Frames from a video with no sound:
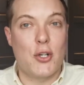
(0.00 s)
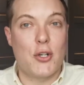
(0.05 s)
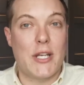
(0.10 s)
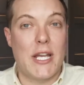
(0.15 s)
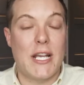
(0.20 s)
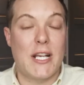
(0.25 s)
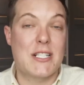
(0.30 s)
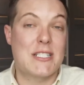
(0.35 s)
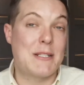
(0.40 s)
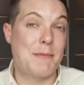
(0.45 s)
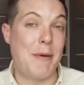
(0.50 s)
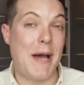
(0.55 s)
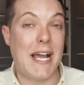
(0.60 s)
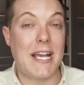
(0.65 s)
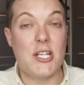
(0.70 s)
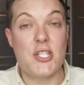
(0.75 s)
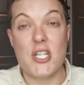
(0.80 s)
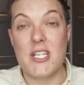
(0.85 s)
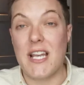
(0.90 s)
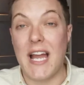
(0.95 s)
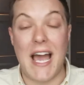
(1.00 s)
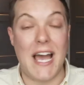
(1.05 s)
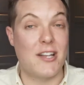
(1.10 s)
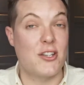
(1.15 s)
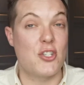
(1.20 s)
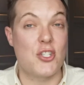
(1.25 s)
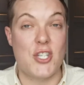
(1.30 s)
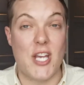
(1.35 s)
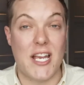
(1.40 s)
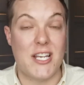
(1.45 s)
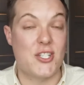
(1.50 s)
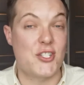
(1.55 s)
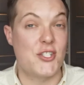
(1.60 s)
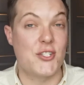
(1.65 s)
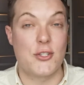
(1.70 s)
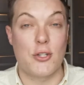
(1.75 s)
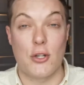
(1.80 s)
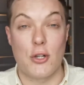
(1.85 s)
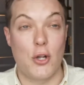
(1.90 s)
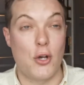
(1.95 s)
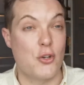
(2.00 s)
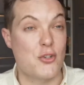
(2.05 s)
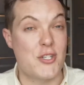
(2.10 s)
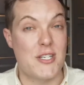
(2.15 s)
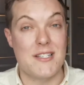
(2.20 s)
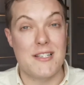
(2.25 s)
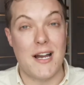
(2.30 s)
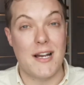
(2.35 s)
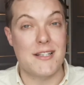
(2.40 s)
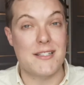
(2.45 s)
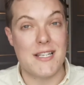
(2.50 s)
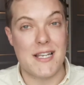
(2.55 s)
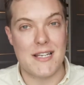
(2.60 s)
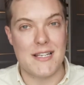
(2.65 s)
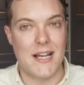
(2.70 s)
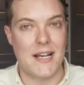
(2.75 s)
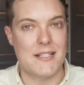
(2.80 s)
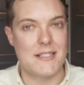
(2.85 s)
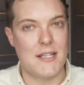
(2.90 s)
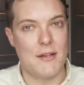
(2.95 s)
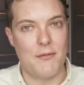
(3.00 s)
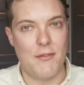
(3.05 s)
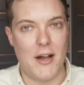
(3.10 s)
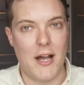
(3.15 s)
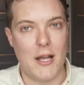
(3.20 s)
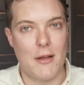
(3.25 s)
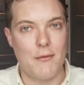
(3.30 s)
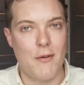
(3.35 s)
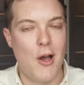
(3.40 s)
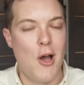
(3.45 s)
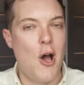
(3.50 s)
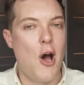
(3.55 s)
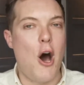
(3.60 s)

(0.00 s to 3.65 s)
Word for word: looking because the packaging hadn't changed since the launch in 1995.